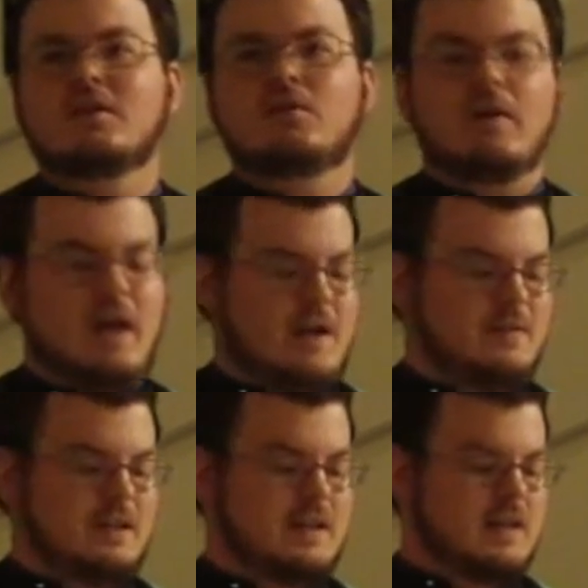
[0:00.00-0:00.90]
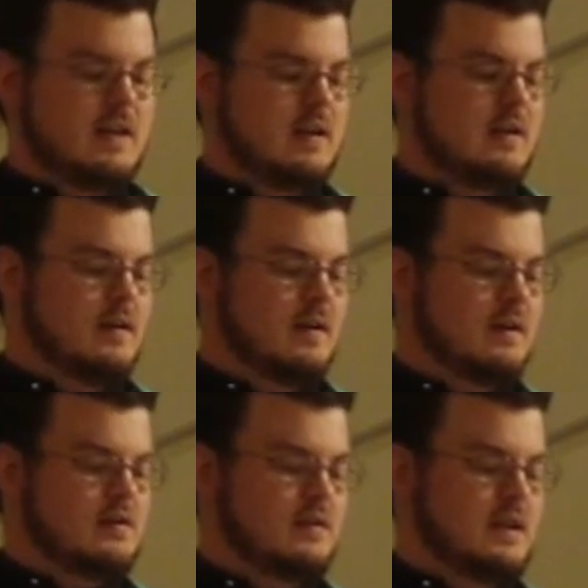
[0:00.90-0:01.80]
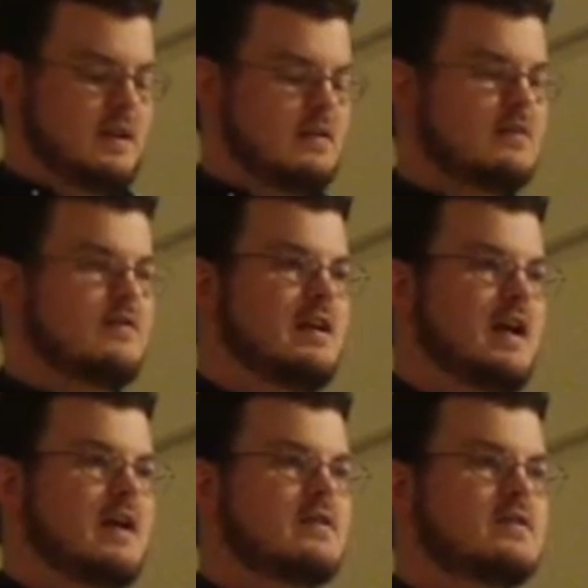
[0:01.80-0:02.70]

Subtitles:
to our heavenly King until the end of the age.